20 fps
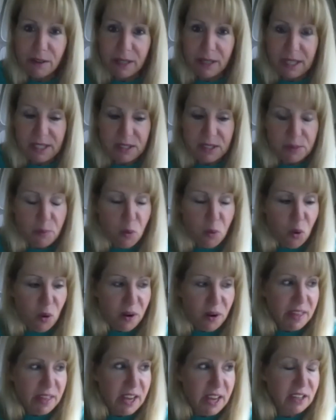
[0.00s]
It's more
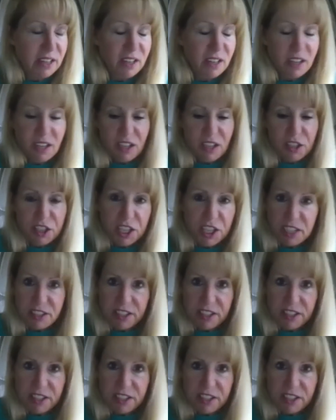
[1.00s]
than just